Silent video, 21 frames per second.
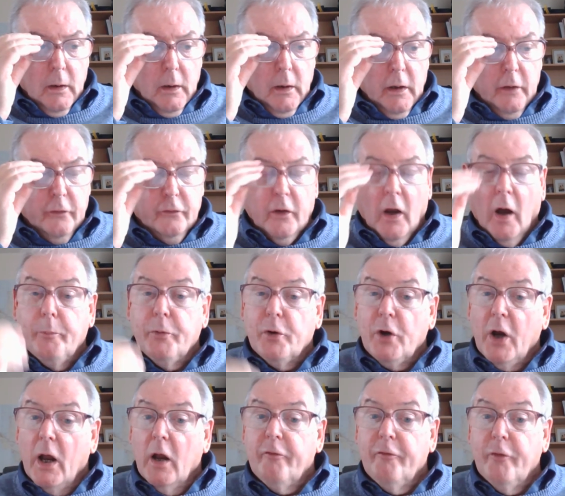It's a
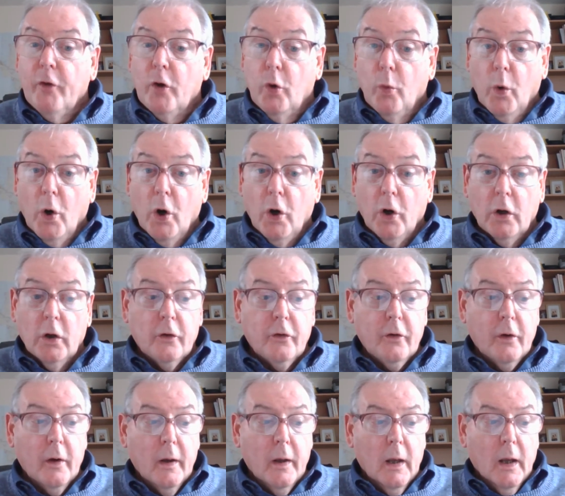prayer for the world,
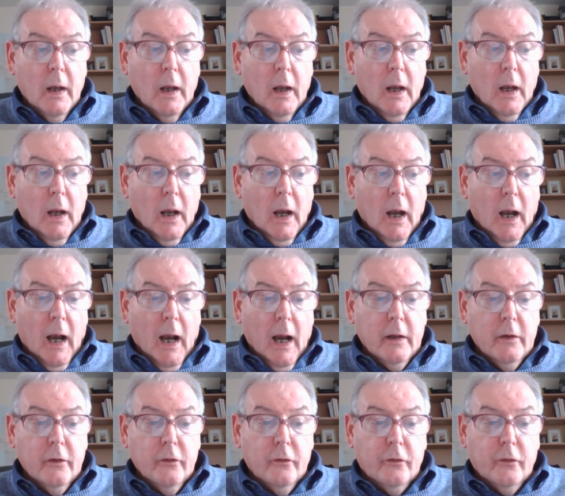
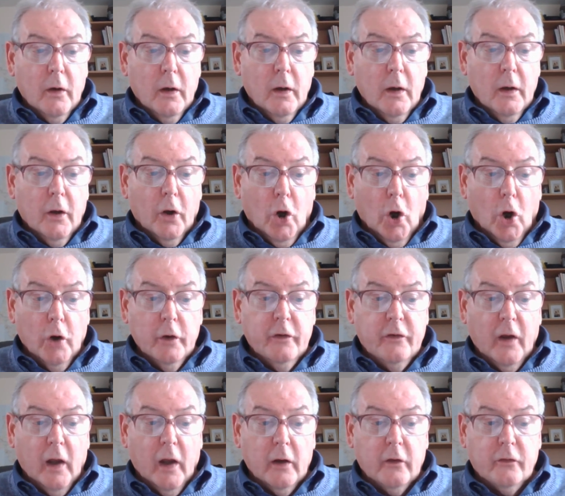and the
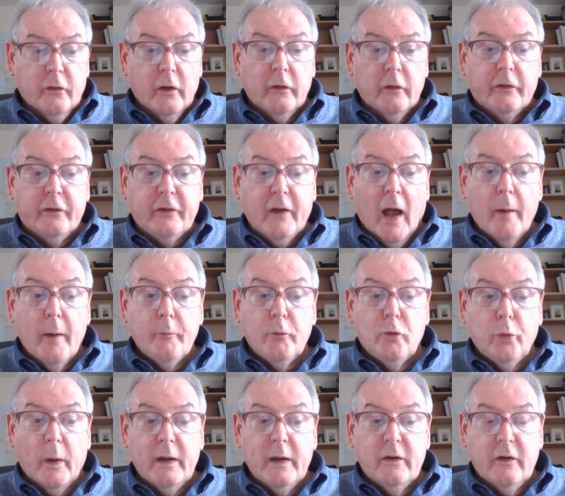context is Psalm
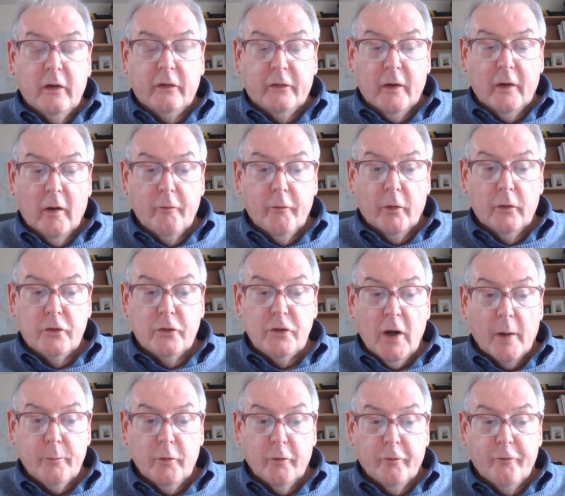27,
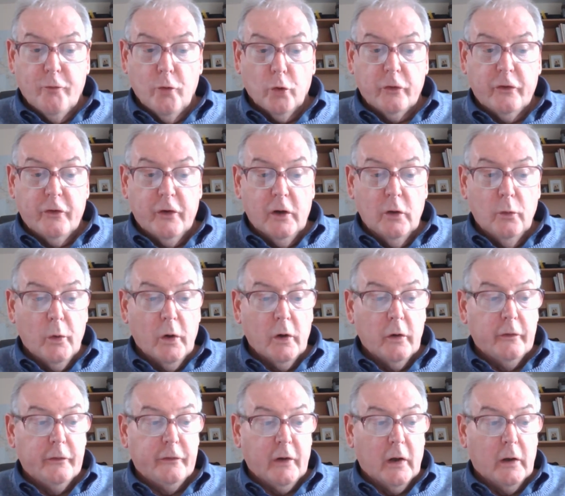chapter 14, where
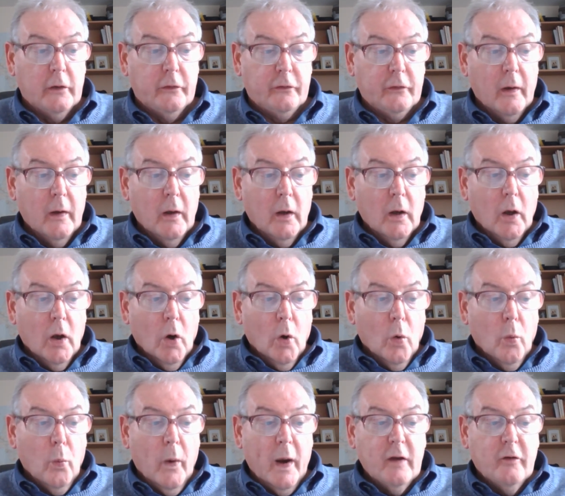it says,
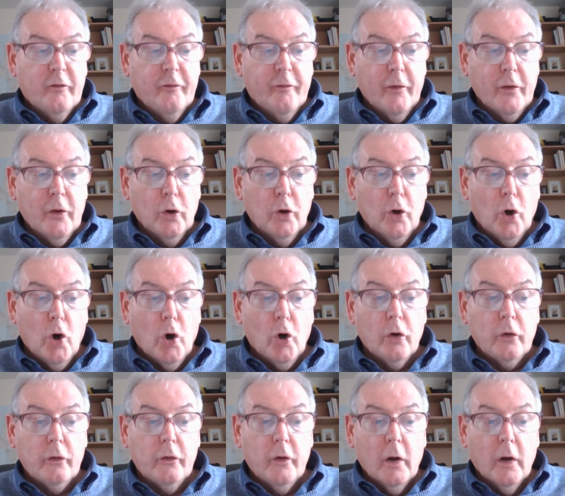"Wait for the
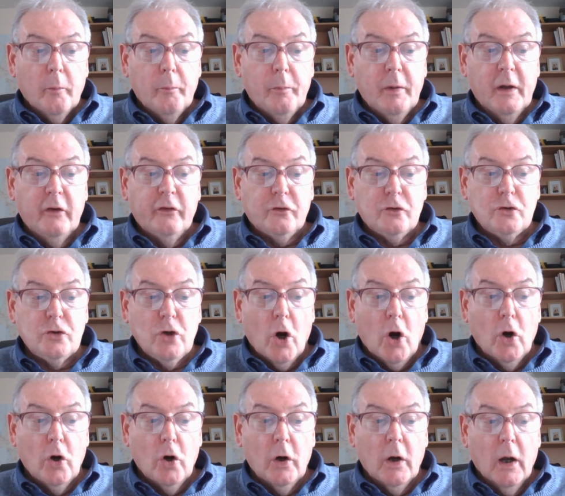Lord, be
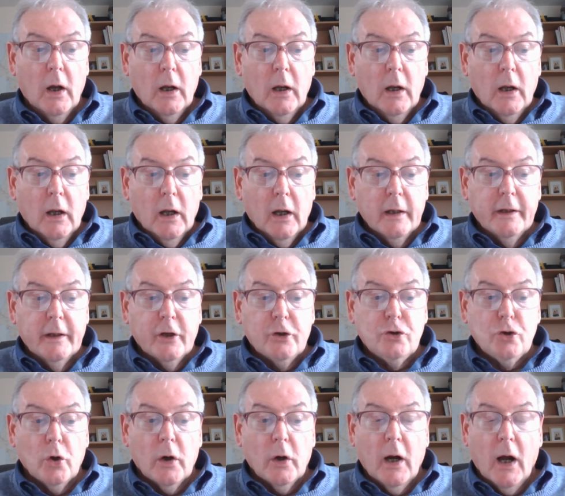strong, and let
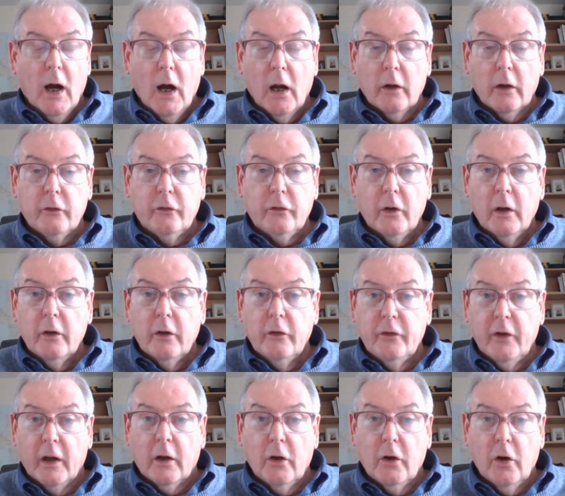your heart
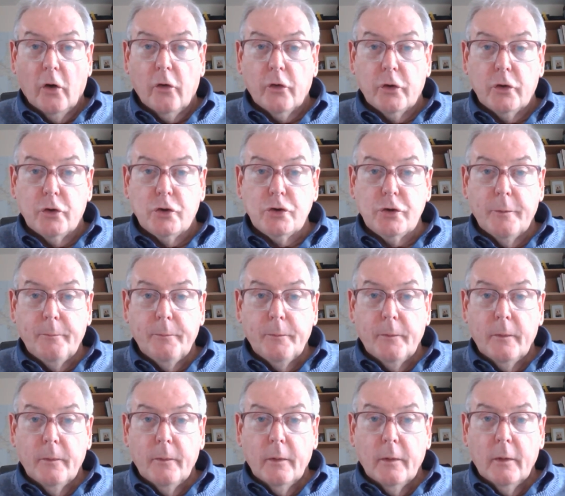take courage."
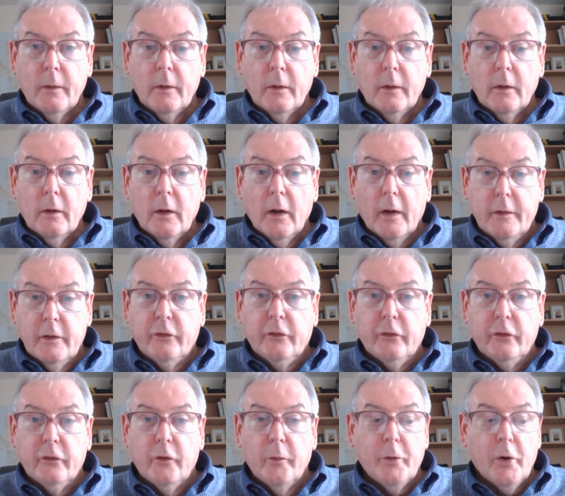And this
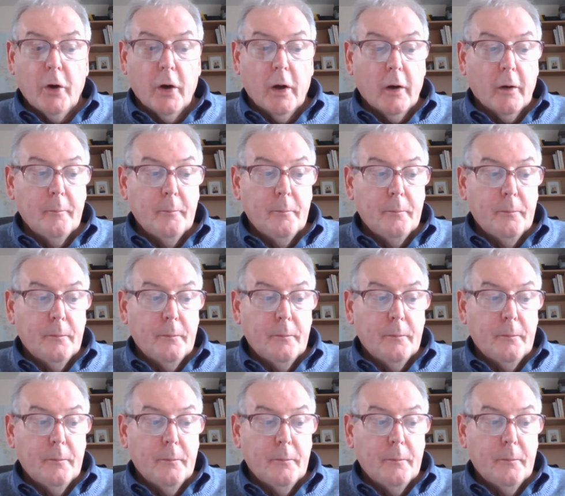is the prayer.